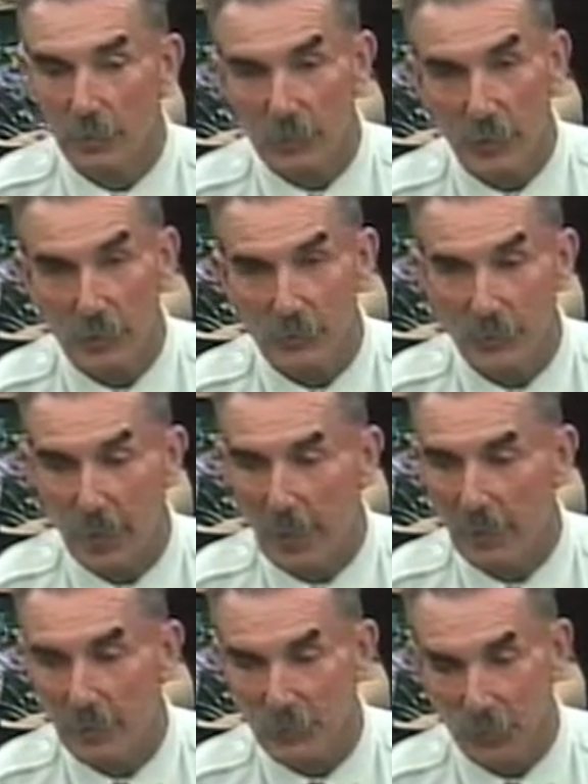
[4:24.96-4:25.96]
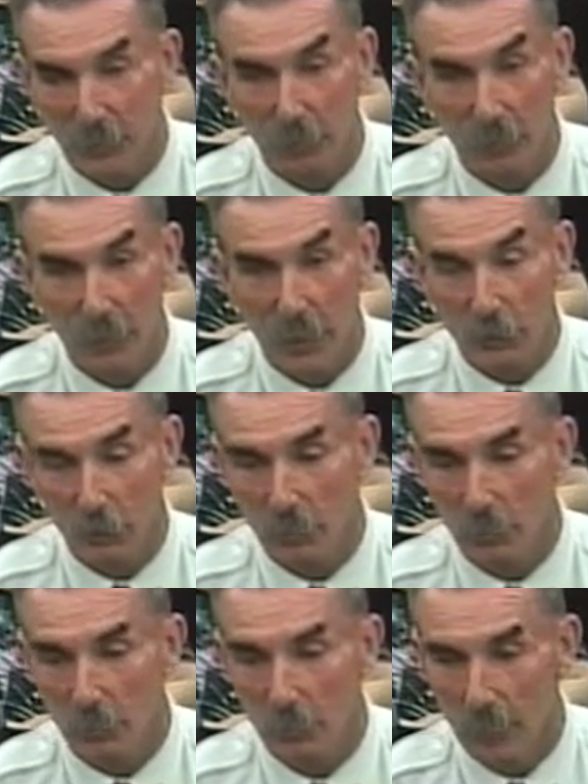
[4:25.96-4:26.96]
discussed that as a
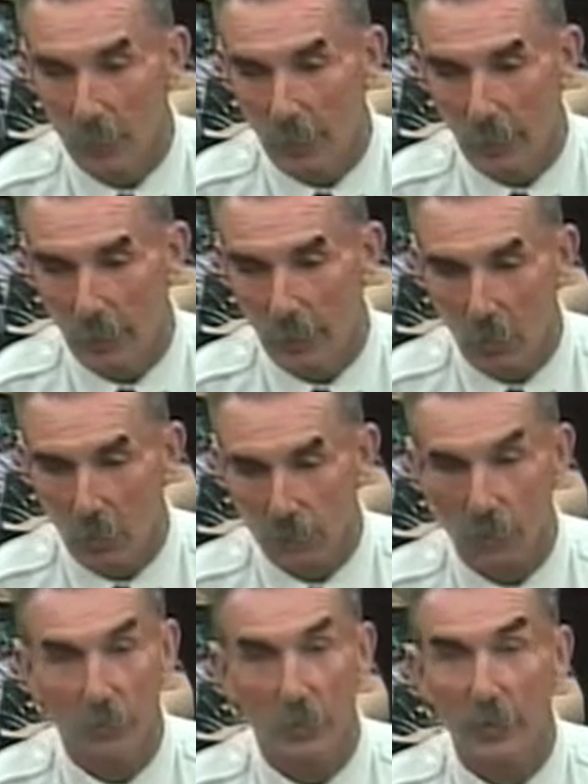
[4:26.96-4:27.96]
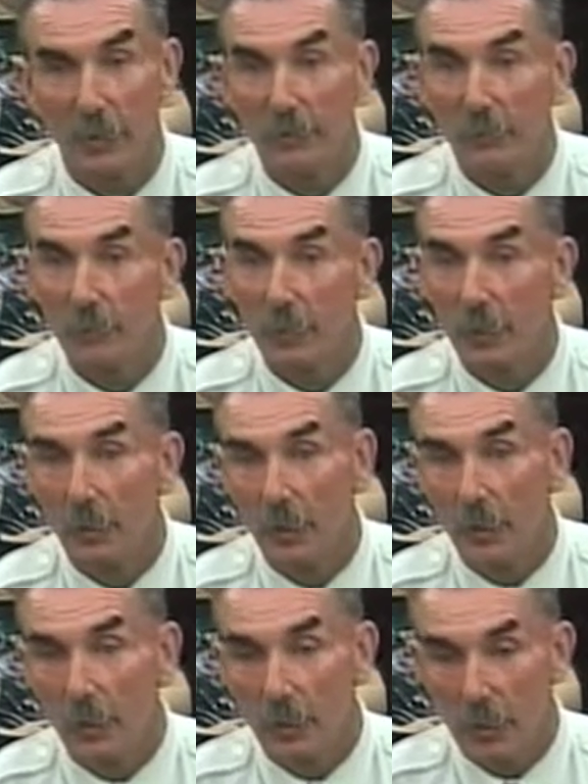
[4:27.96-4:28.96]
potential alternative
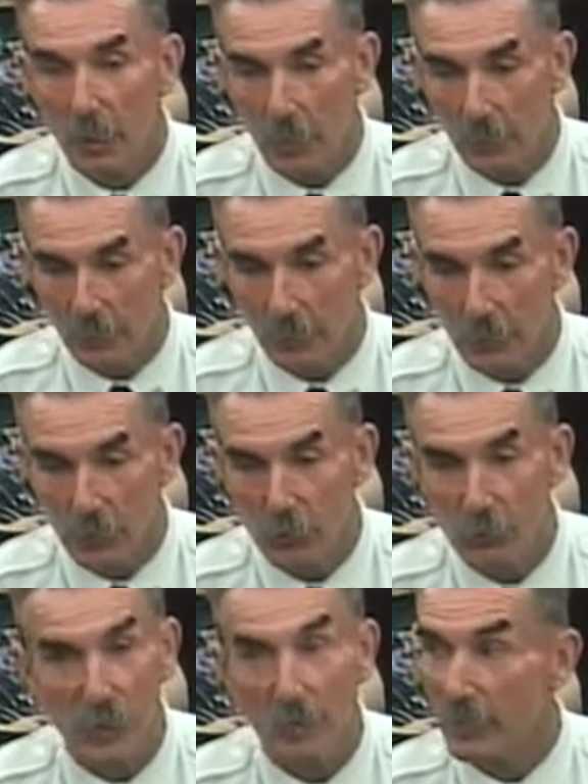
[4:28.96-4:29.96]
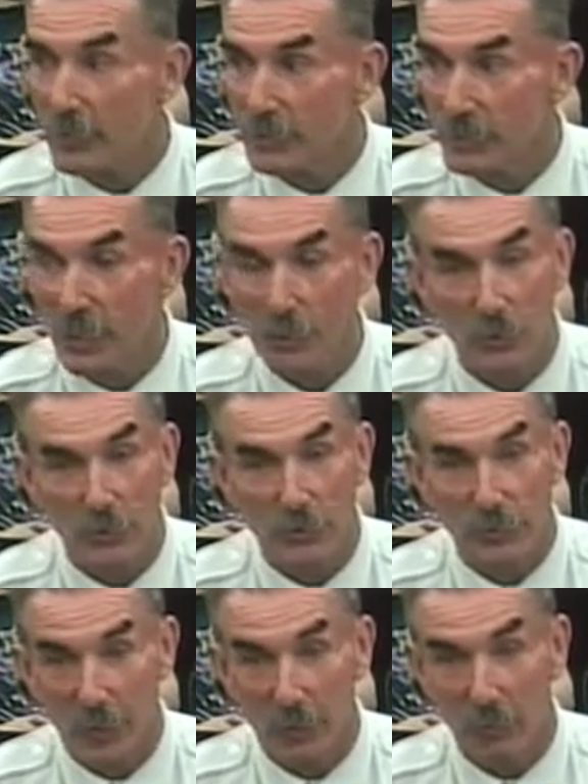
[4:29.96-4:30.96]
to some of the
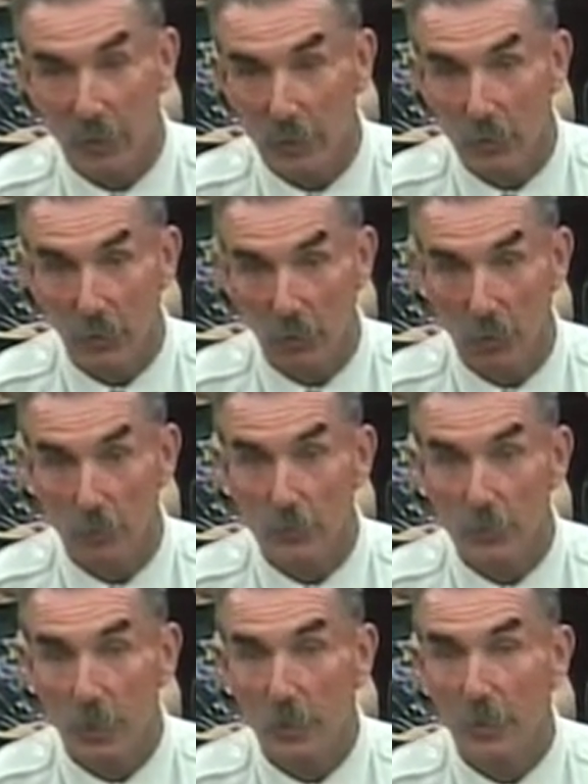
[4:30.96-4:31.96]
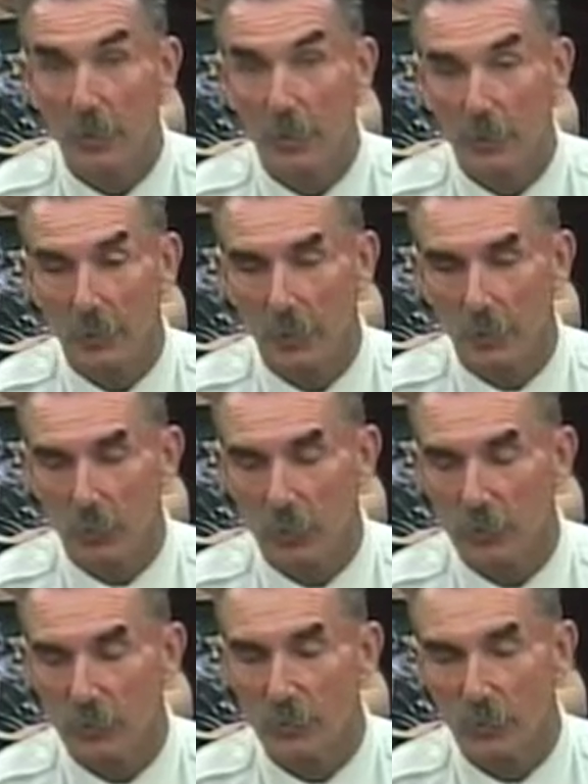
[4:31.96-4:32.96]
stations that are being closed. In other
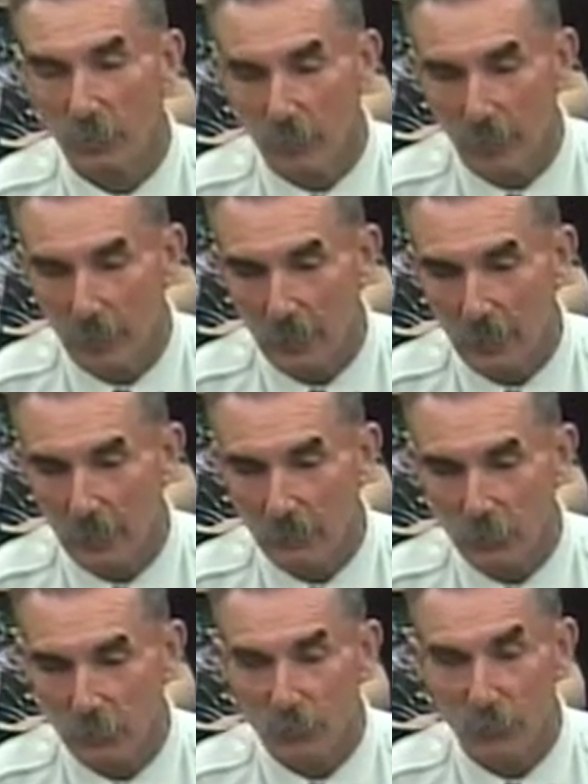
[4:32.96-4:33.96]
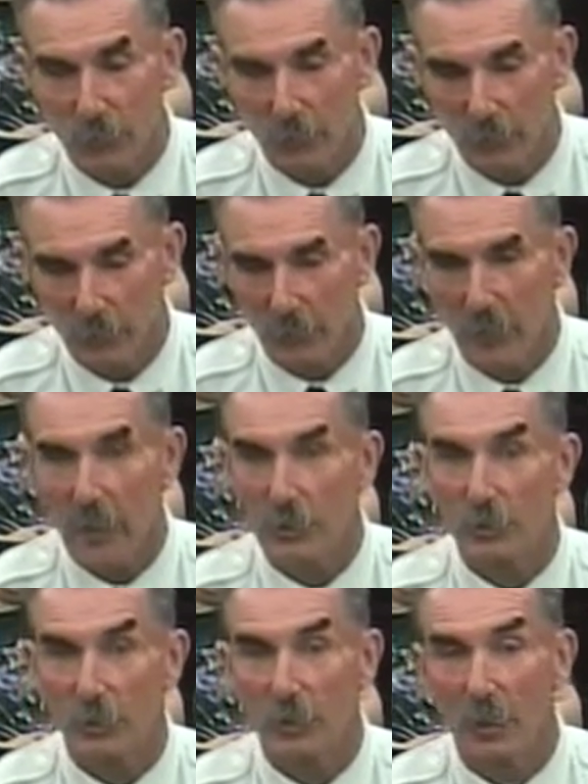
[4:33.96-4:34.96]
words, and just for
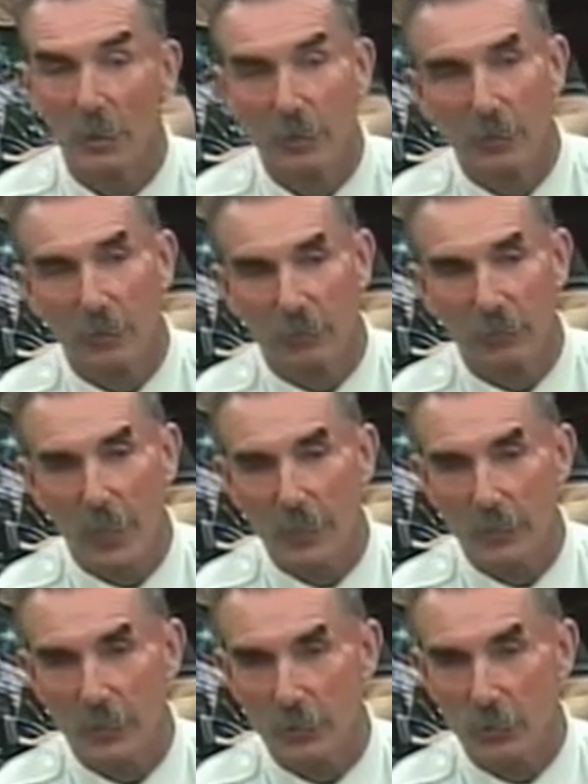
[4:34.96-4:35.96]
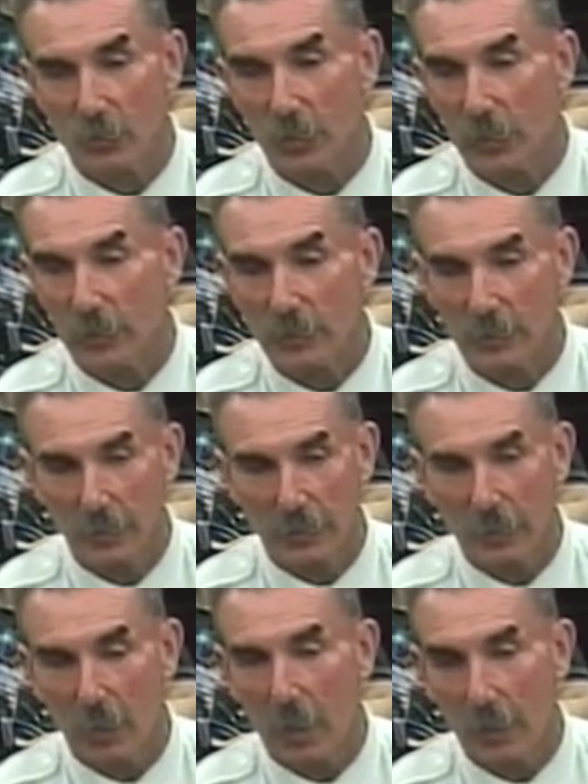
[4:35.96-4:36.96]
clarification, the fire district
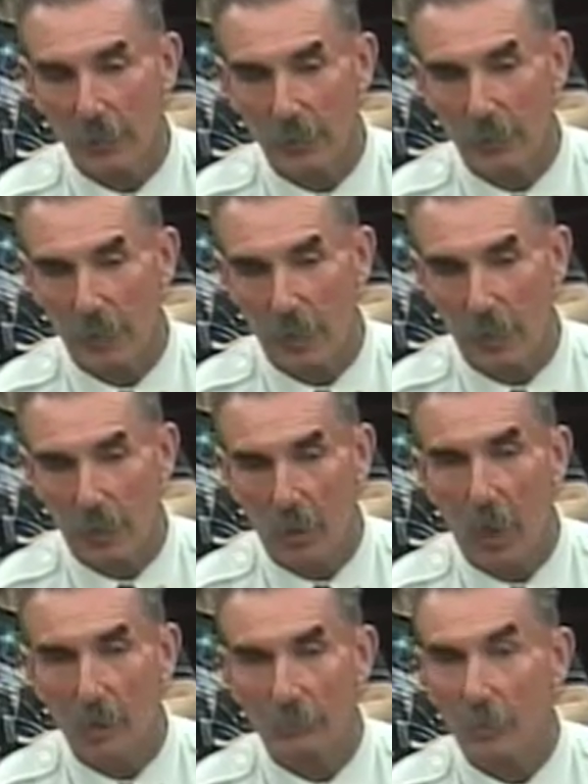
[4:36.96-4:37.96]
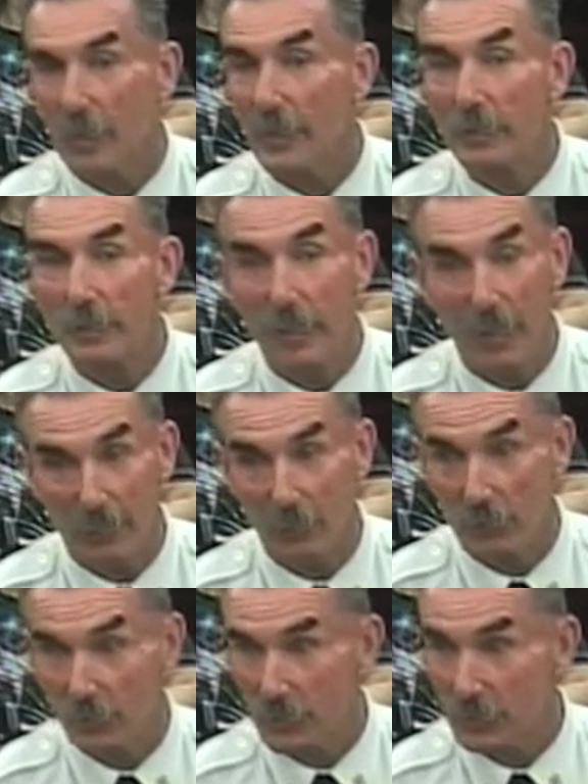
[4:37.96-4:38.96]
cannot operate
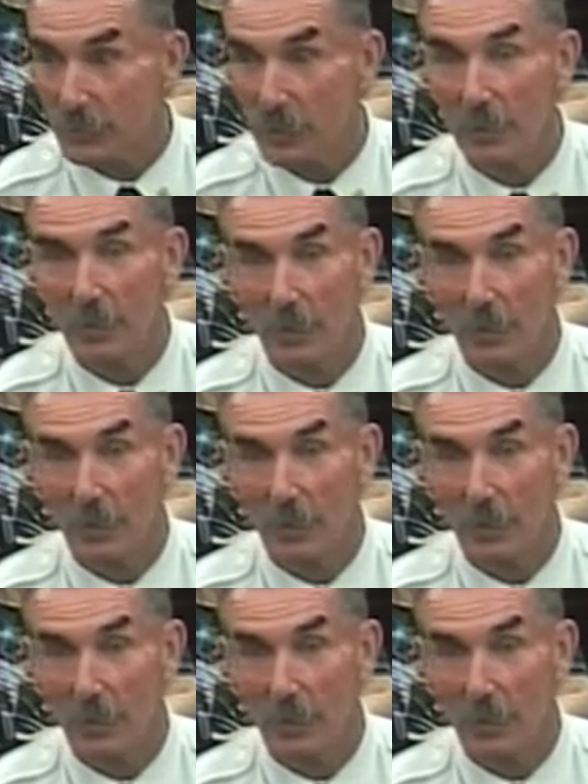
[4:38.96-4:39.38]
ambulances.